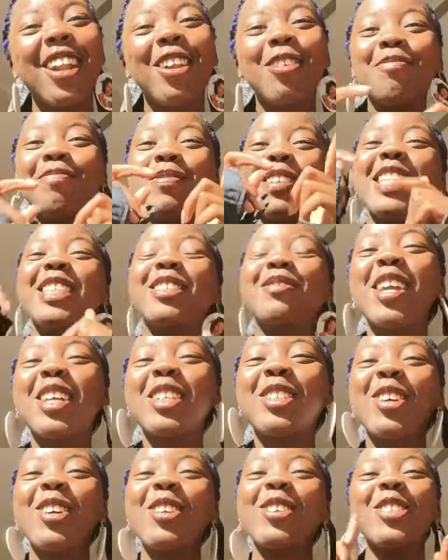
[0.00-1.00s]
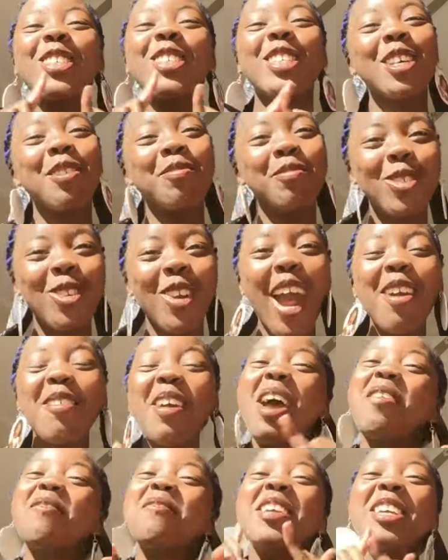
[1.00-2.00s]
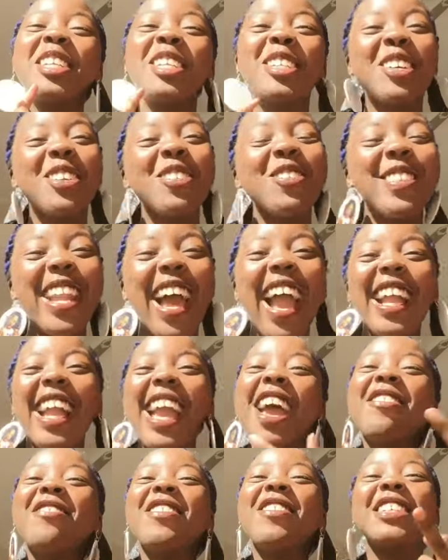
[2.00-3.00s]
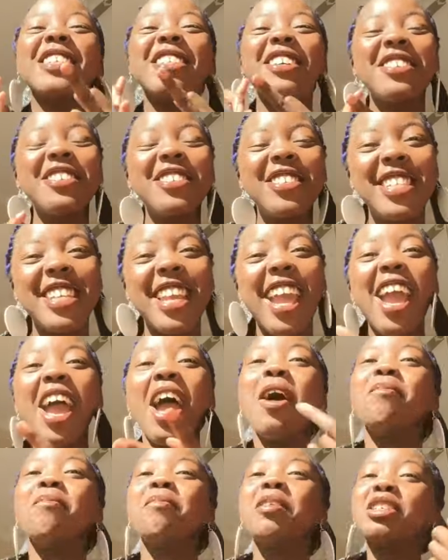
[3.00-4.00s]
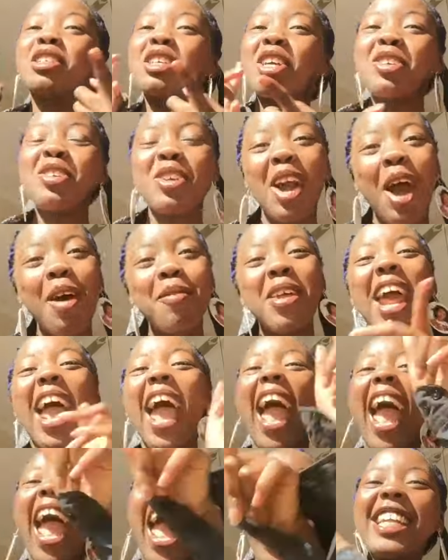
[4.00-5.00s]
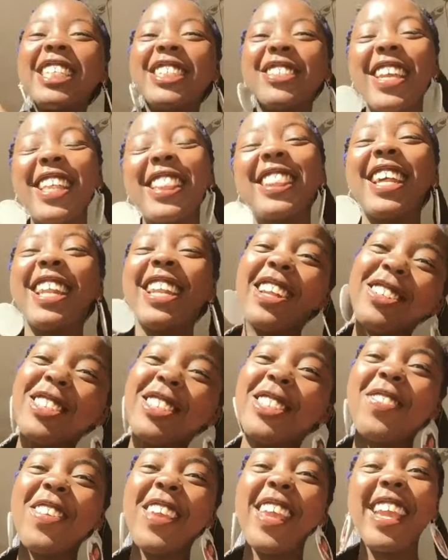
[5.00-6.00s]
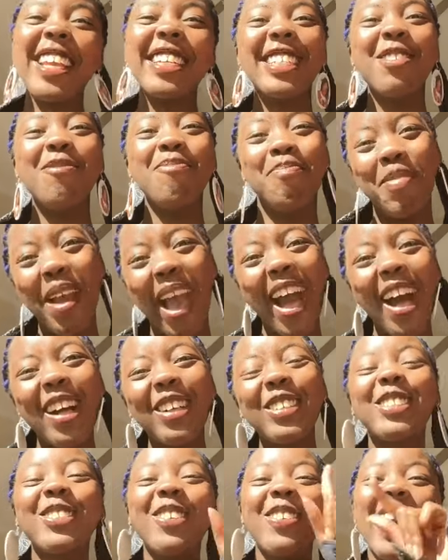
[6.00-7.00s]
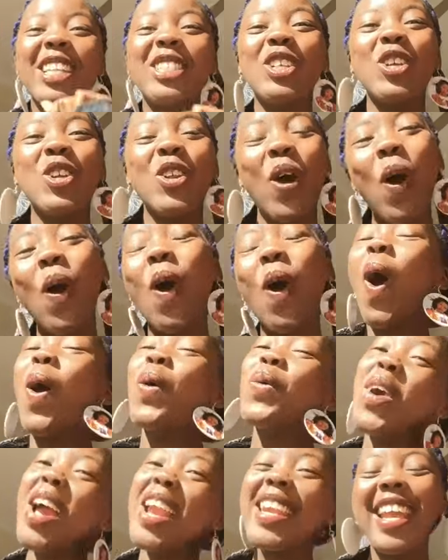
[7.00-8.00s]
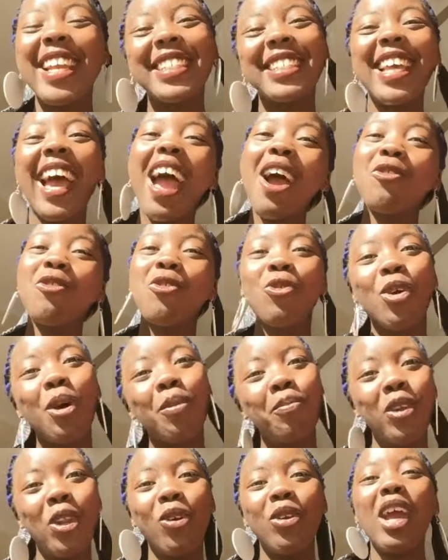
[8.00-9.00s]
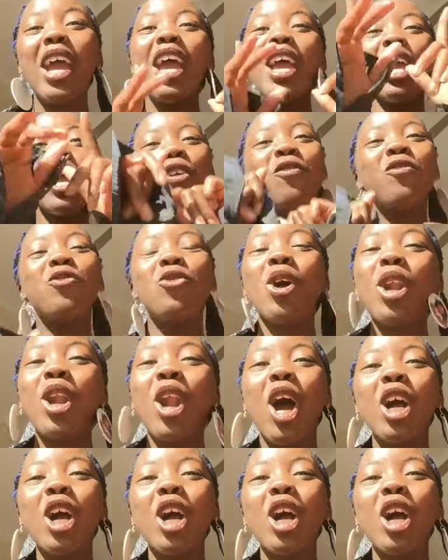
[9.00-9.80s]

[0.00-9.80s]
channel, please make sure you subscribe, make sure you like, make sure you share, make sure you comment, and you hit the notification bell so that you know when next I will upload. If you are